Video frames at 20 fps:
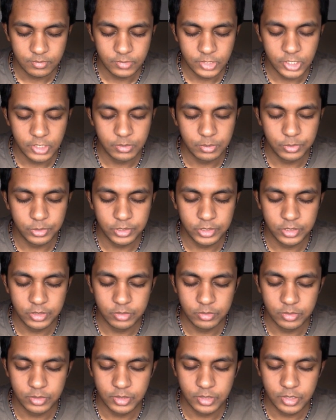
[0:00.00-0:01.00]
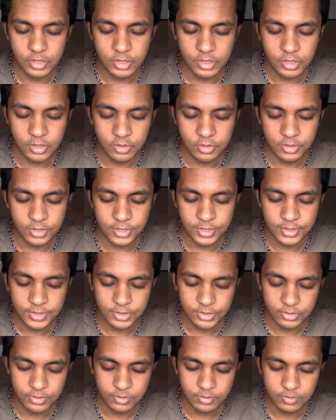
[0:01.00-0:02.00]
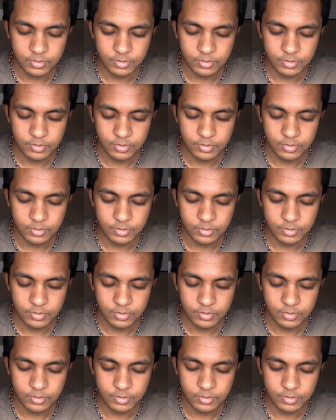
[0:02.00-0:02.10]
Just breathing with these energies.